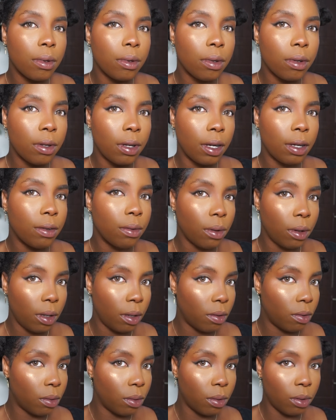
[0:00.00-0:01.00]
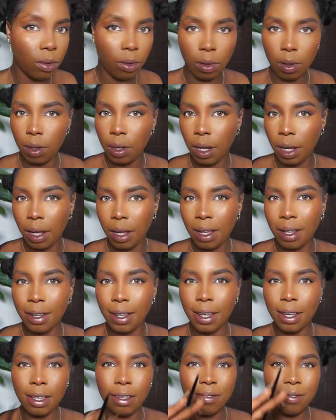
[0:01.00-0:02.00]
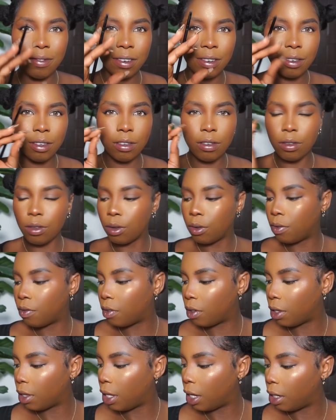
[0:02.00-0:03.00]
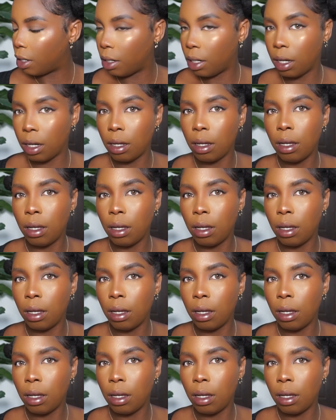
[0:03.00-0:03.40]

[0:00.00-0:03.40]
So that's what it will look like a very soft liner.